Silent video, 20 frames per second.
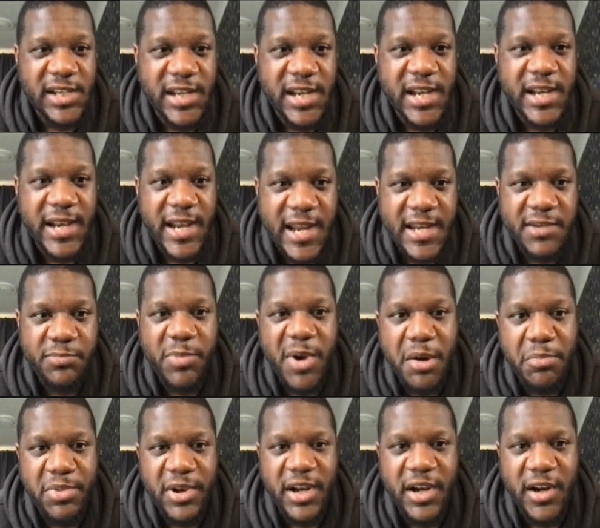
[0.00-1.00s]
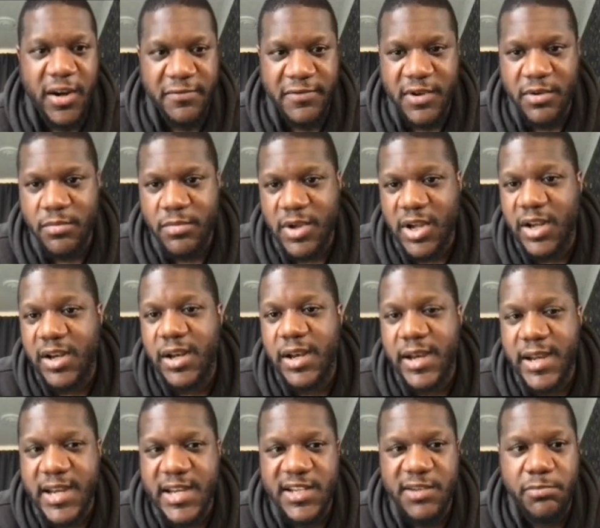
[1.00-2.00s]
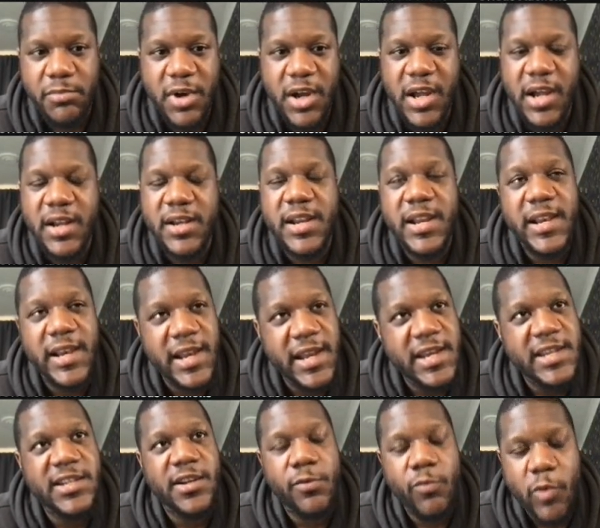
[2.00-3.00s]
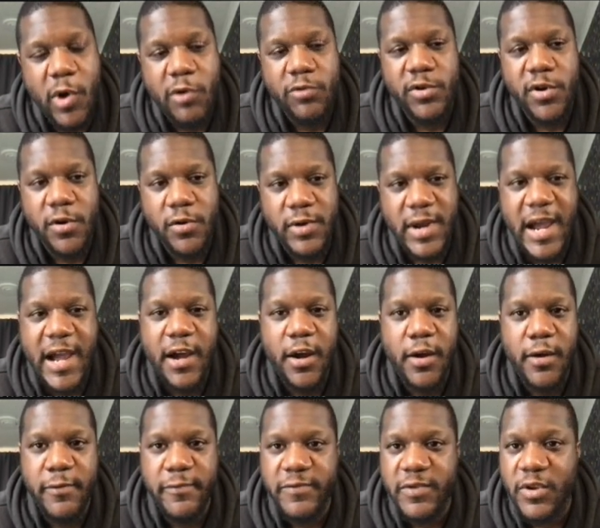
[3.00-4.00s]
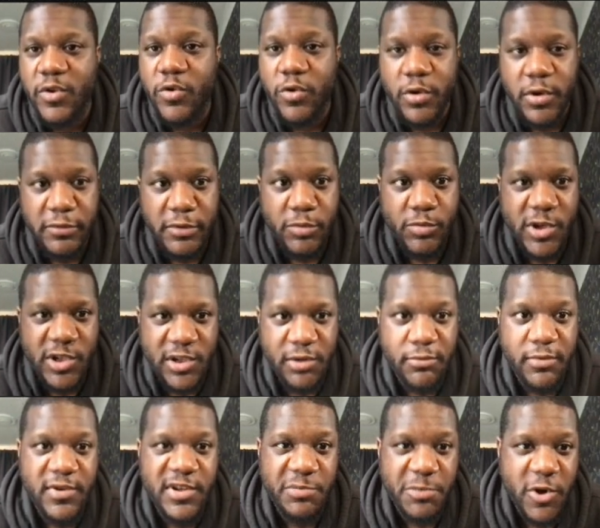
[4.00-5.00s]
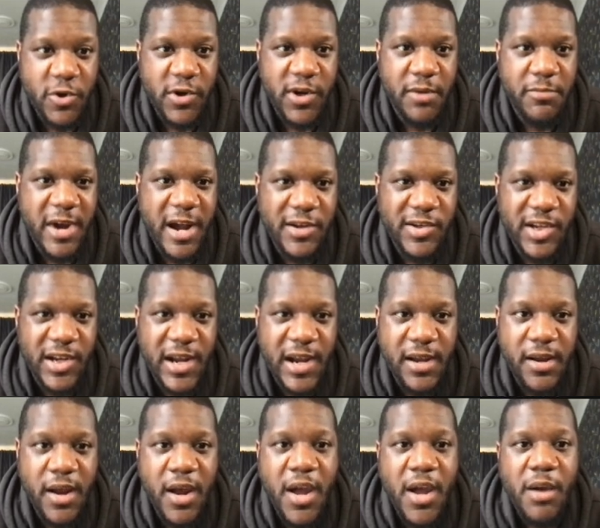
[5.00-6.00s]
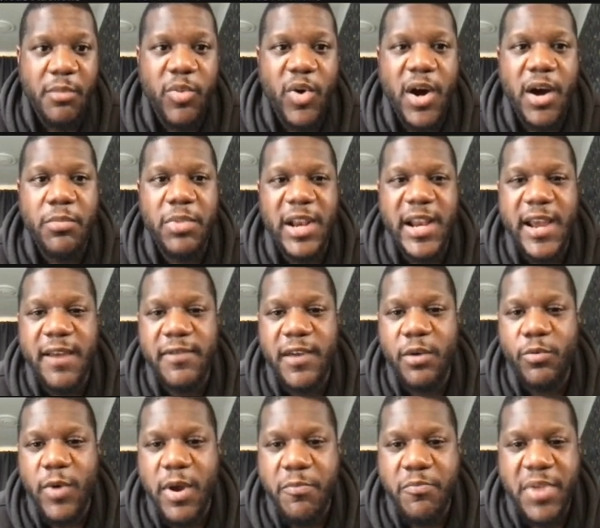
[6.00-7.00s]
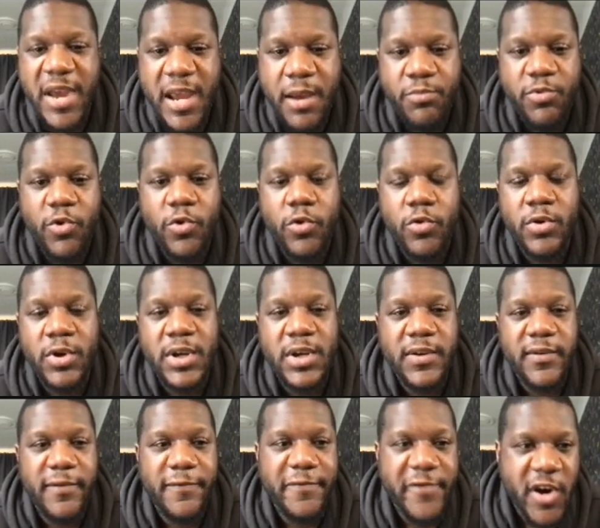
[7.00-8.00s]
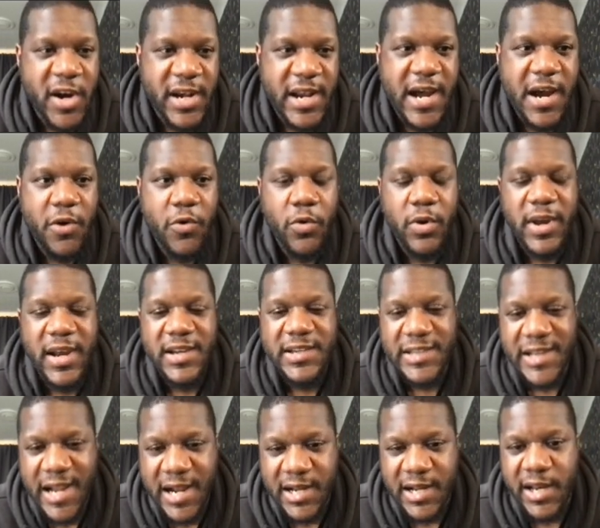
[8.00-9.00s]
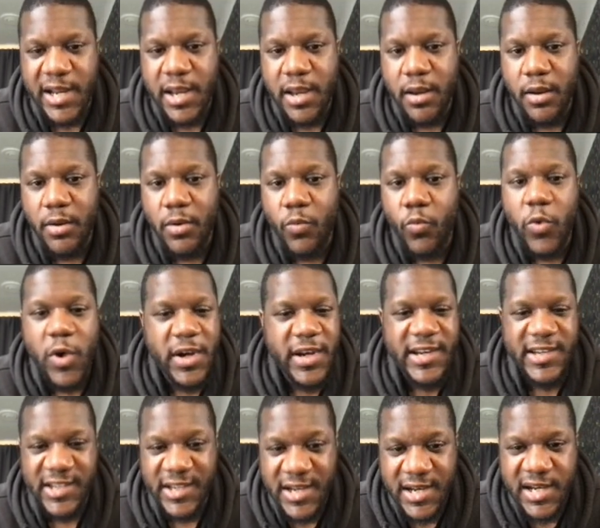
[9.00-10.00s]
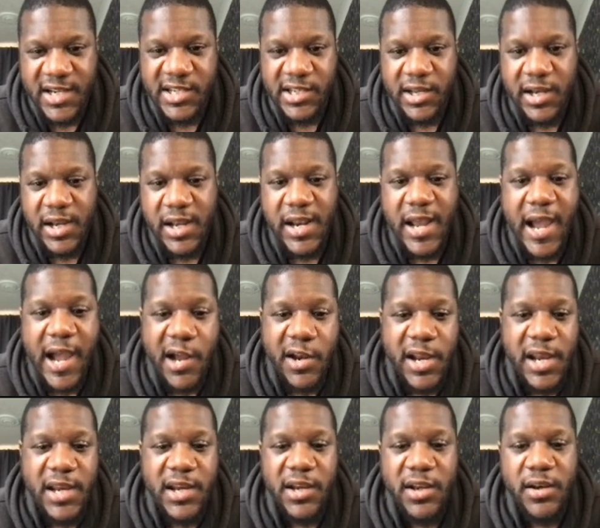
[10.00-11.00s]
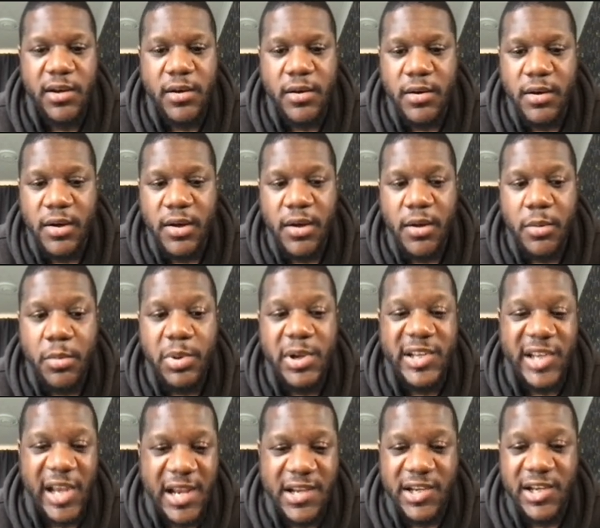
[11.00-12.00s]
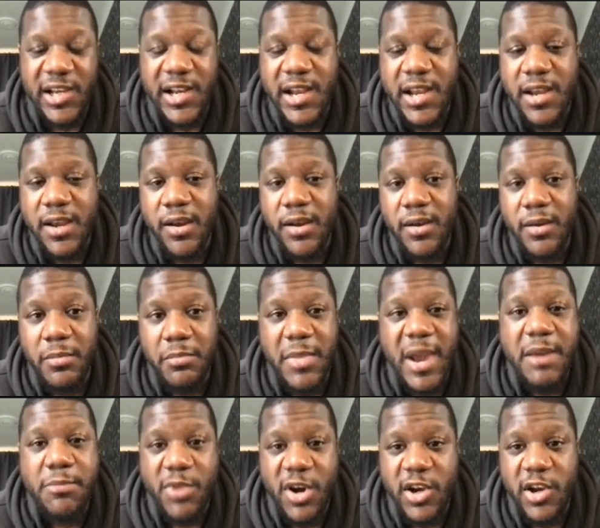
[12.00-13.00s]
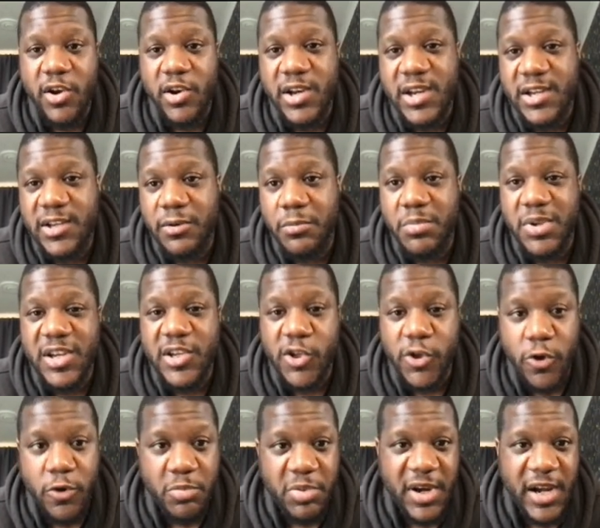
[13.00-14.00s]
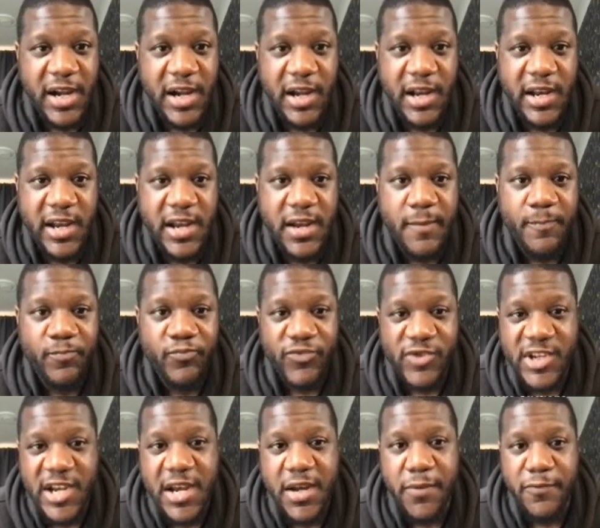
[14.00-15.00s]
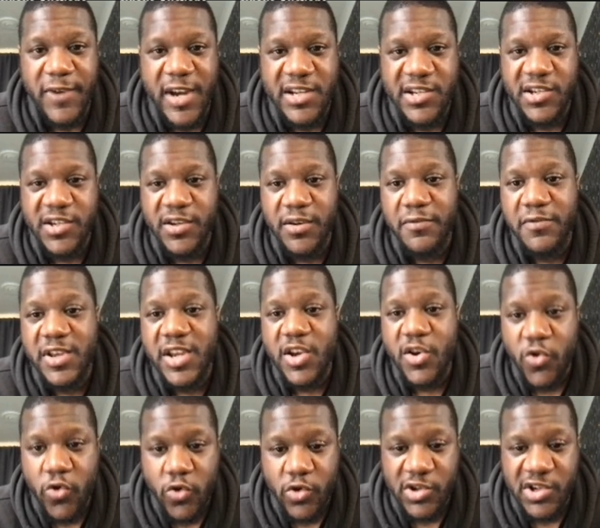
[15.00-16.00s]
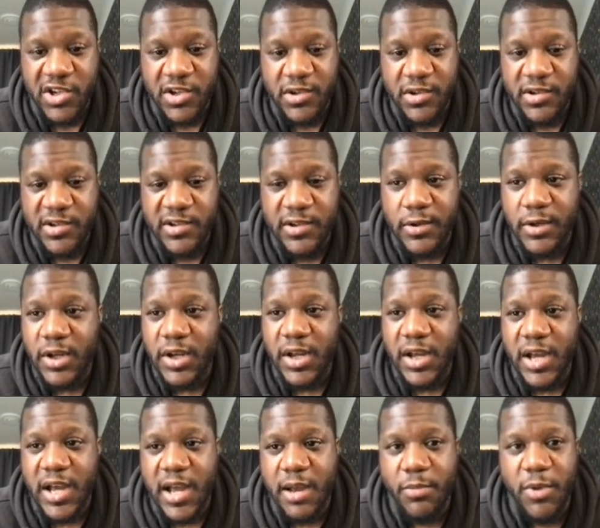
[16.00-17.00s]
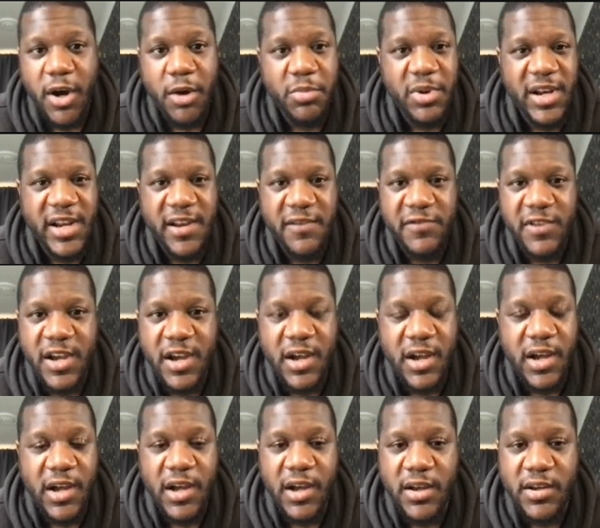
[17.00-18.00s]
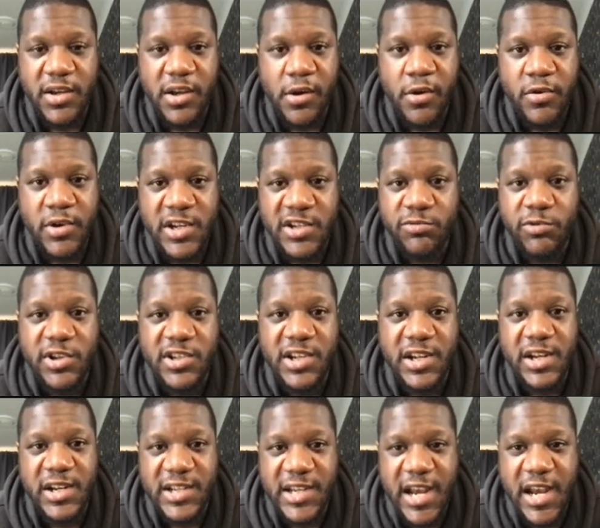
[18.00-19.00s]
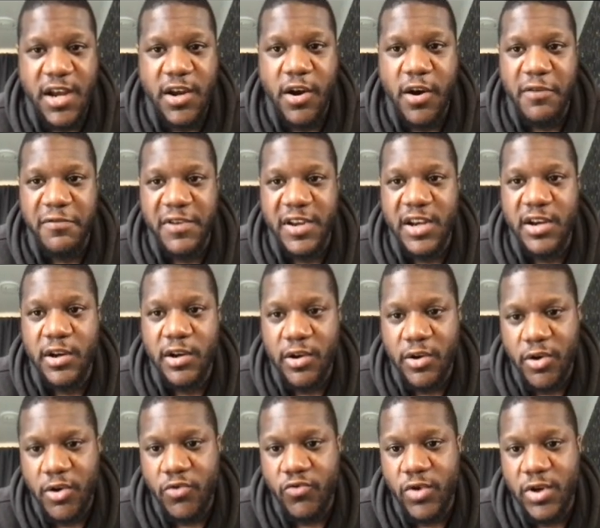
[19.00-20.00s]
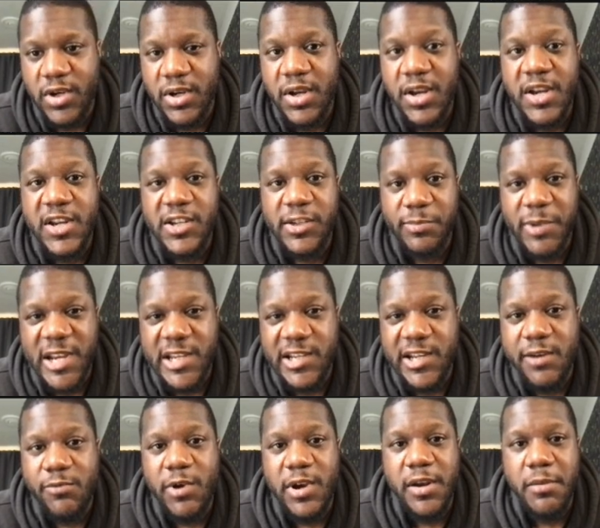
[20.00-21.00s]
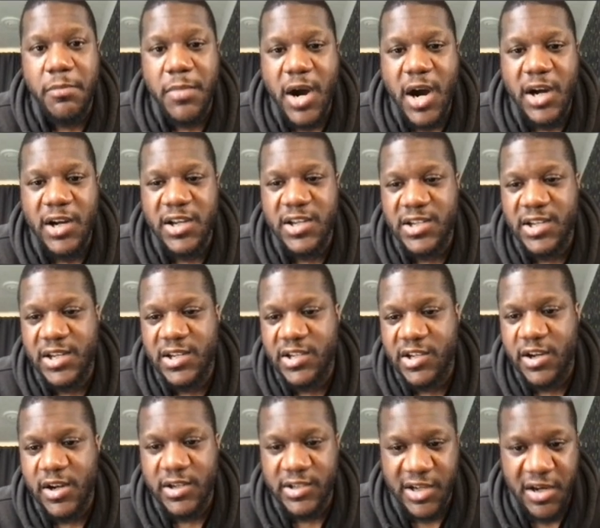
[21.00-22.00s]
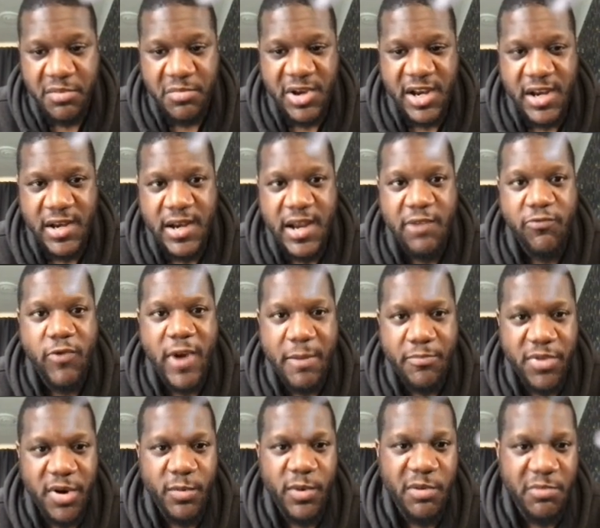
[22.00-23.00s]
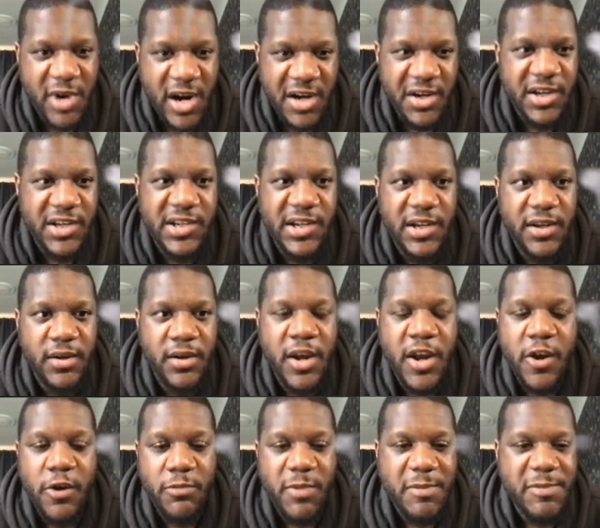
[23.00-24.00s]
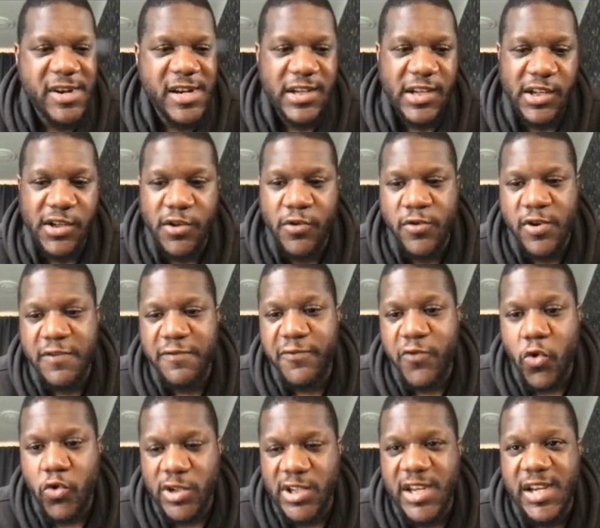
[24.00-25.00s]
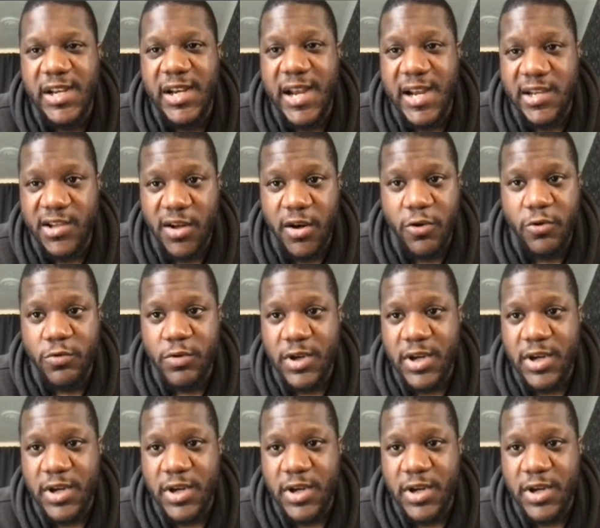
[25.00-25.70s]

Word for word: the least popular of them and the least uh, the least well known out of all of the ones that we've spoken about today but i believe that when people find out exactly what this is and how they can potentially make money on this and be super early, take advantage of the auctions. Um, I believe that uh, you know this one's going to take off in the long run, especially when the marketing starts coming in. They ramp up the marketing. Remember, this is only 14 days old.